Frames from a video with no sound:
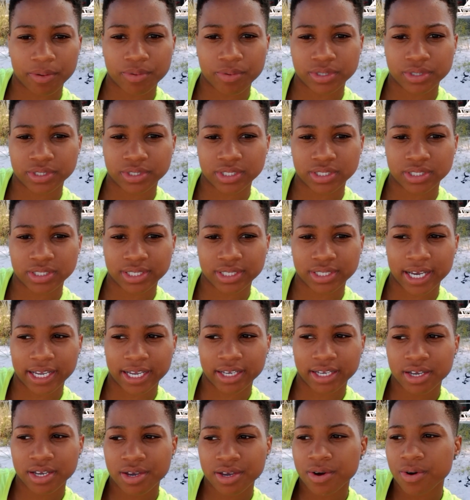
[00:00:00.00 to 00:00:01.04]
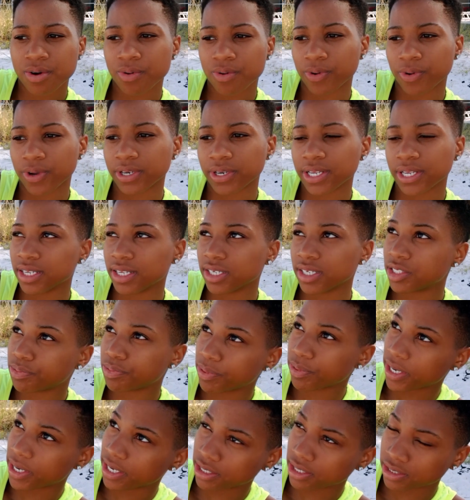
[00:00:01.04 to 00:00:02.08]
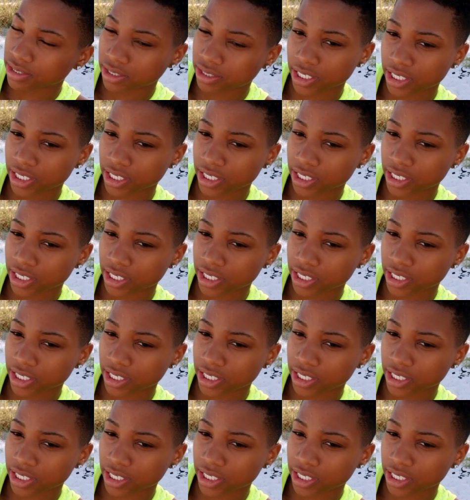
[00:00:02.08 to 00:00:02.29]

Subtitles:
It was just like we needed space.